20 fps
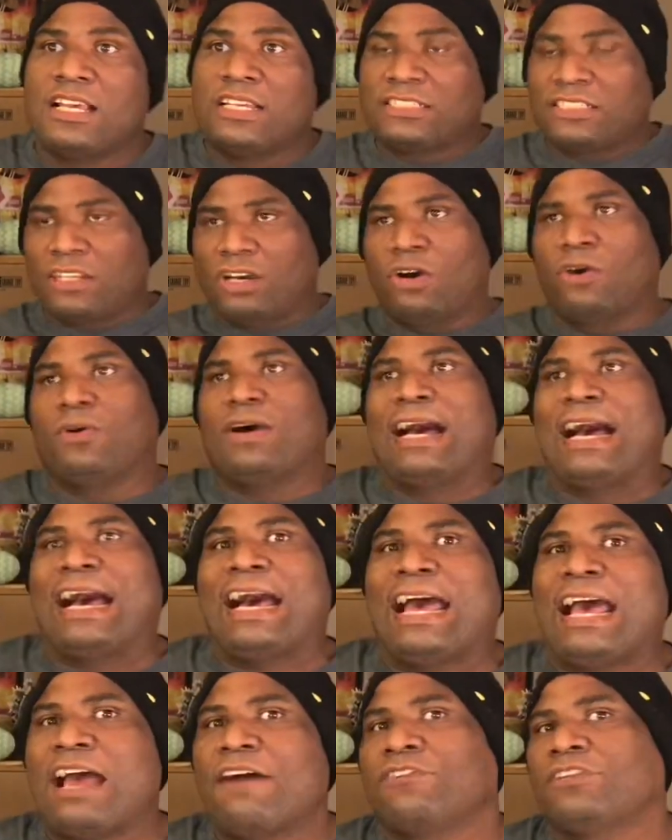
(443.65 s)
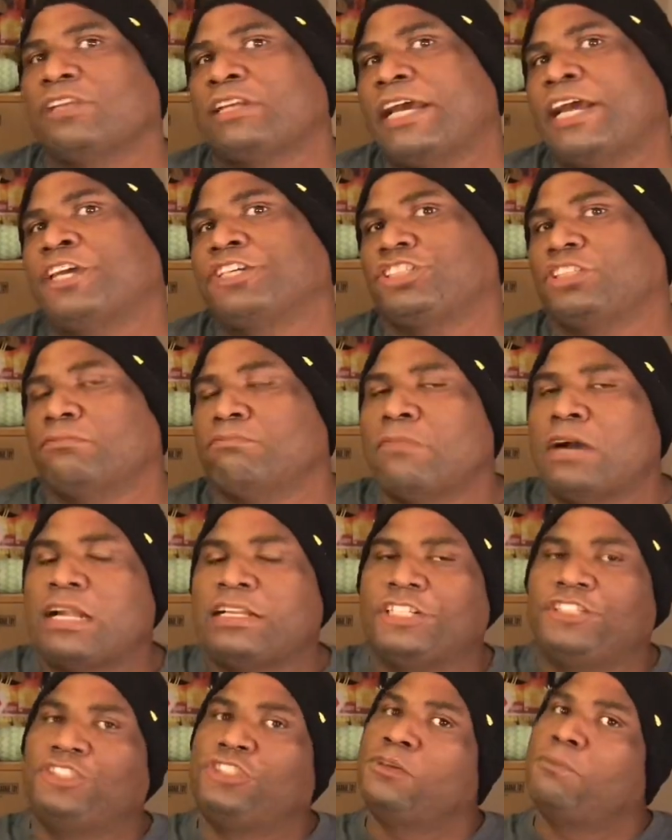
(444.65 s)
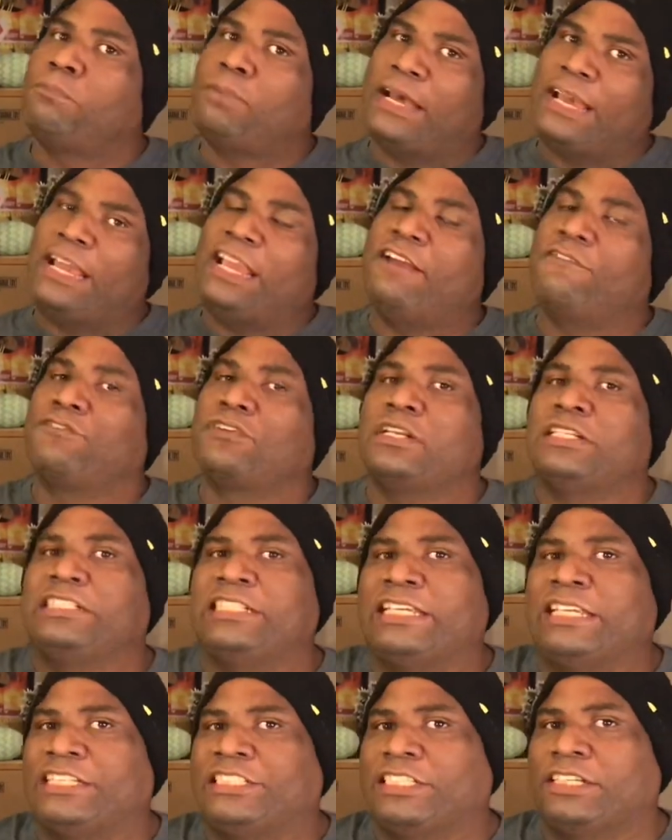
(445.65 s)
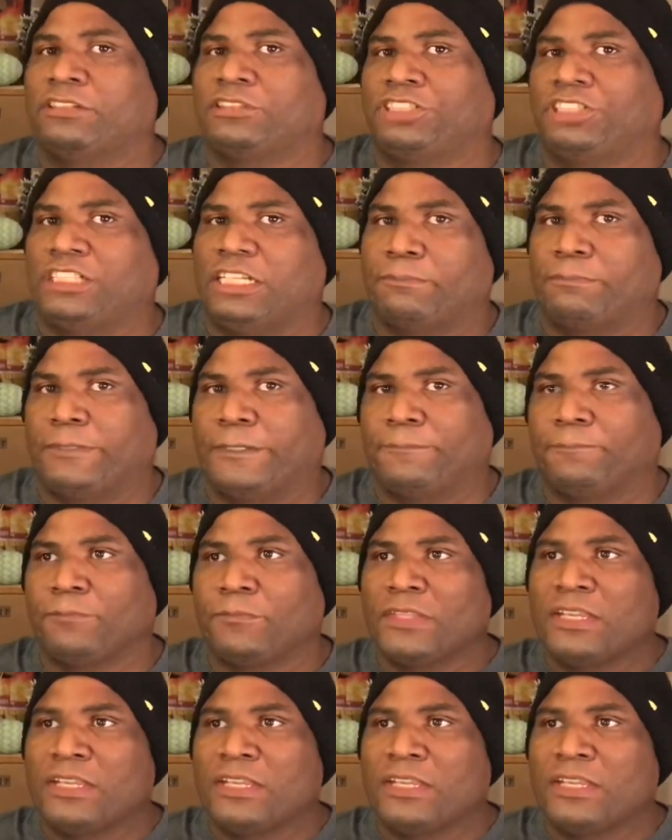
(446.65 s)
So I have a little extra money to pay for the DHL shipping.